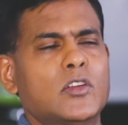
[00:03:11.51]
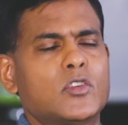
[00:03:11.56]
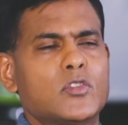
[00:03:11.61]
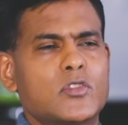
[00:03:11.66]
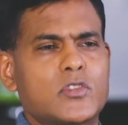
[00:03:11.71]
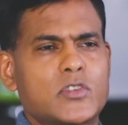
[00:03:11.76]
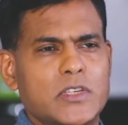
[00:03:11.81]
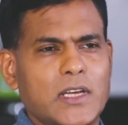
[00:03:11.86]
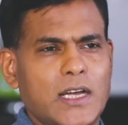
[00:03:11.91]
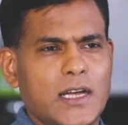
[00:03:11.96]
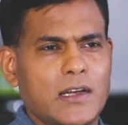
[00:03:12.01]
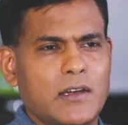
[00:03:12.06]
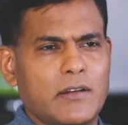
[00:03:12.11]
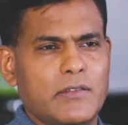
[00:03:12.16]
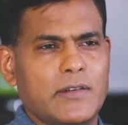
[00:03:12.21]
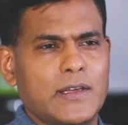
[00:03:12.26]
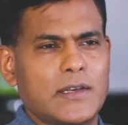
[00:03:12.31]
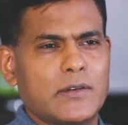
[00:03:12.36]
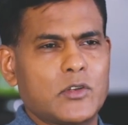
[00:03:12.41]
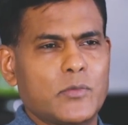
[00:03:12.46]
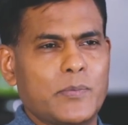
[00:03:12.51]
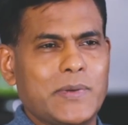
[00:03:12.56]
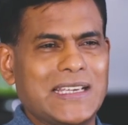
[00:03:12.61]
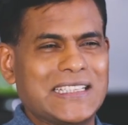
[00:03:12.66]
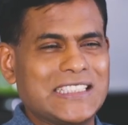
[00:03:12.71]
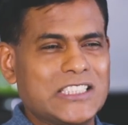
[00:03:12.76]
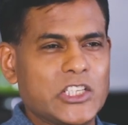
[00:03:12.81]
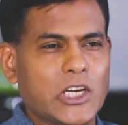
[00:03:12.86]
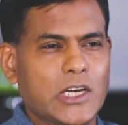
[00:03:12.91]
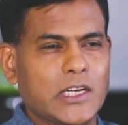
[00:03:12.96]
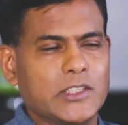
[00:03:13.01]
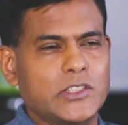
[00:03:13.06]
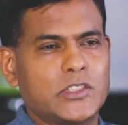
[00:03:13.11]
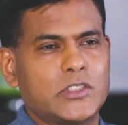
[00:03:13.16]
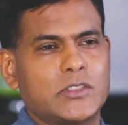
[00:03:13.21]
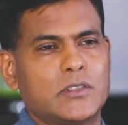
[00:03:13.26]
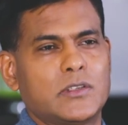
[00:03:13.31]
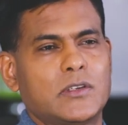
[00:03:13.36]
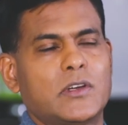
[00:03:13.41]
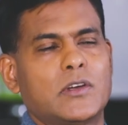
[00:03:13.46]
to serve and to be a
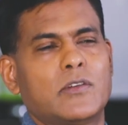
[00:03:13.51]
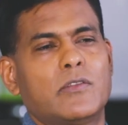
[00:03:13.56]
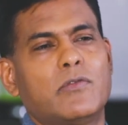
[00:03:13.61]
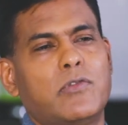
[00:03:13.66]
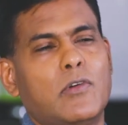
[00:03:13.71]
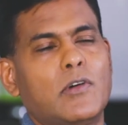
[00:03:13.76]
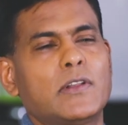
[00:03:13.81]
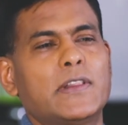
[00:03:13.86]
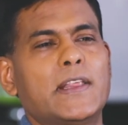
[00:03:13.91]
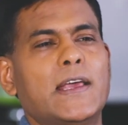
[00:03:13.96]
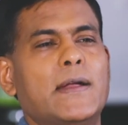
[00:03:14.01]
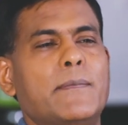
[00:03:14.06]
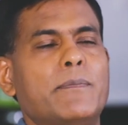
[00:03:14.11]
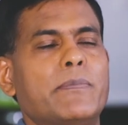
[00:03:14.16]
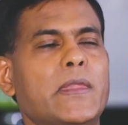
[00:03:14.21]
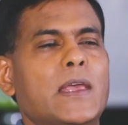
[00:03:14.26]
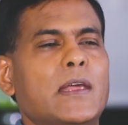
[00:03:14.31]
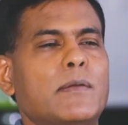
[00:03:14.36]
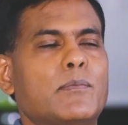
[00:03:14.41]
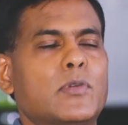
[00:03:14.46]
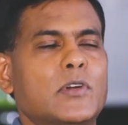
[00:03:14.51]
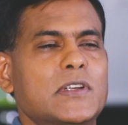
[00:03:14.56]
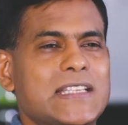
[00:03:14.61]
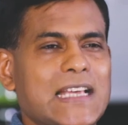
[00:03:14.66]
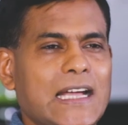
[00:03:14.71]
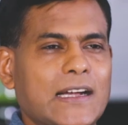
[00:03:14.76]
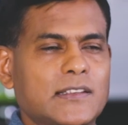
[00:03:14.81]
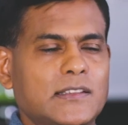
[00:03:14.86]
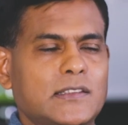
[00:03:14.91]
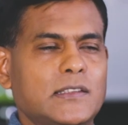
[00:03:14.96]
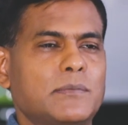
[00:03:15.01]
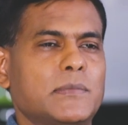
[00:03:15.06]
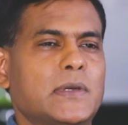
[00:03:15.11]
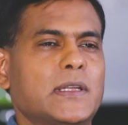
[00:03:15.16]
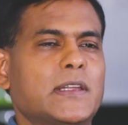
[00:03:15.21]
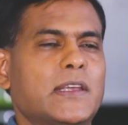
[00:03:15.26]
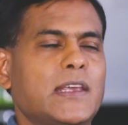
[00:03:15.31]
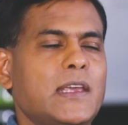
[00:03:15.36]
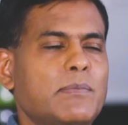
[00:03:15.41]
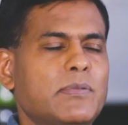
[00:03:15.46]
judge for them and protect them
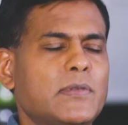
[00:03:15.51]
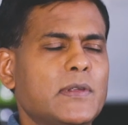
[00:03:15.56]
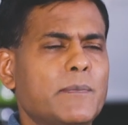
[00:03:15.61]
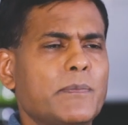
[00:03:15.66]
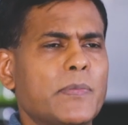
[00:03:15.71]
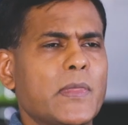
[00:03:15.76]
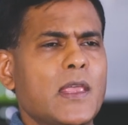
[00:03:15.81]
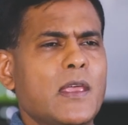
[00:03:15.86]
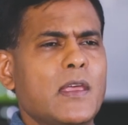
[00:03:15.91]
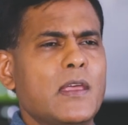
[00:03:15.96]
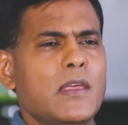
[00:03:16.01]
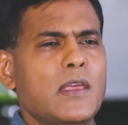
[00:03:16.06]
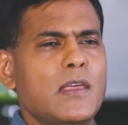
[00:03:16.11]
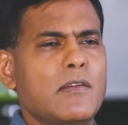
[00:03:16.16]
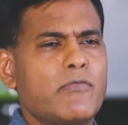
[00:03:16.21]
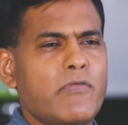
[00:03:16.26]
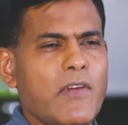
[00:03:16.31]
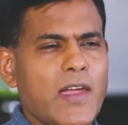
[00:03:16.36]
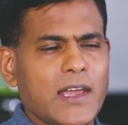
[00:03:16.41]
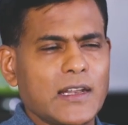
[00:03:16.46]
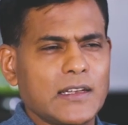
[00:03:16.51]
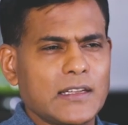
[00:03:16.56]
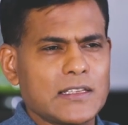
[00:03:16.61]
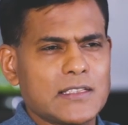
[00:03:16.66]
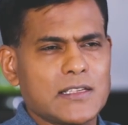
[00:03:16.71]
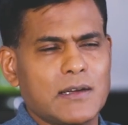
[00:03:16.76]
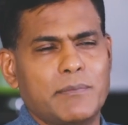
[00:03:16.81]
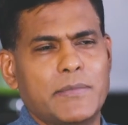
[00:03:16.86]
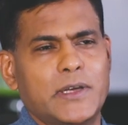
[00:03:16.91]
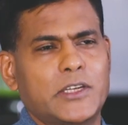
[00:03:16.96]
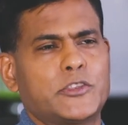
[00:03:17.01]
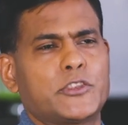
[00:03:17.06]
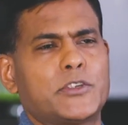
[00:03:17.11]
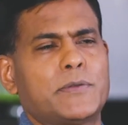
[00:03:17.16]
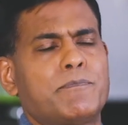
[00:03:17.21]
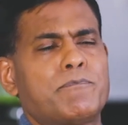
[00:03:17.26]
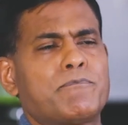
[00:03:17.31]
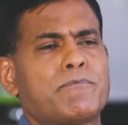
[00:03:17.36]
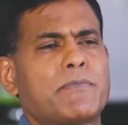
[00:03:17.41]
and keep them. He failed in some measure.